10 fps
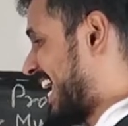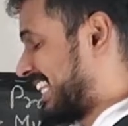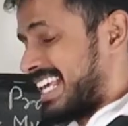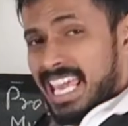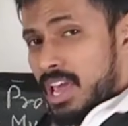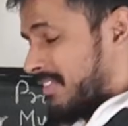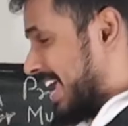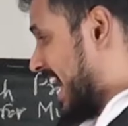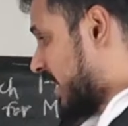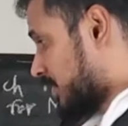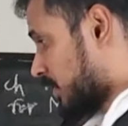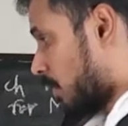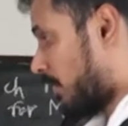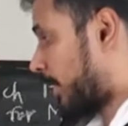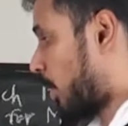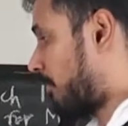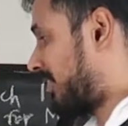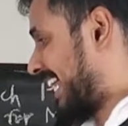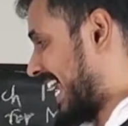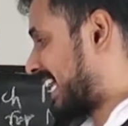they gave 8 serving
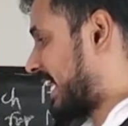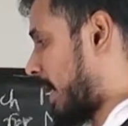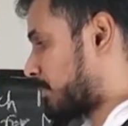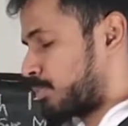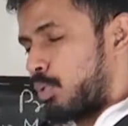of 10 grams